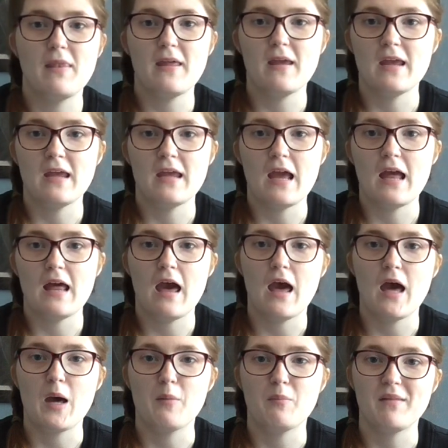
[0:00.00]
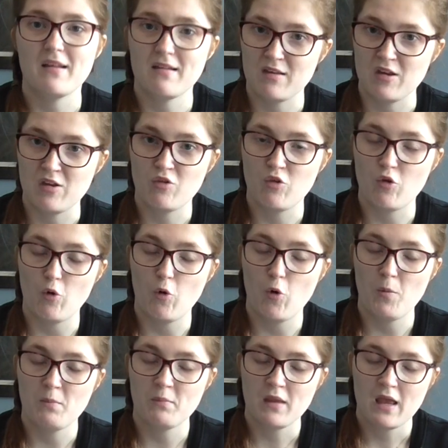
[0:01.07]
the um, Disney
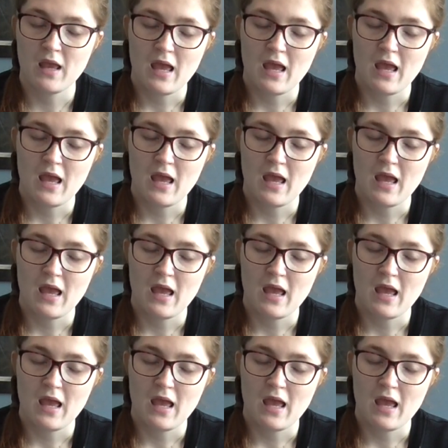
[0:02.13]
store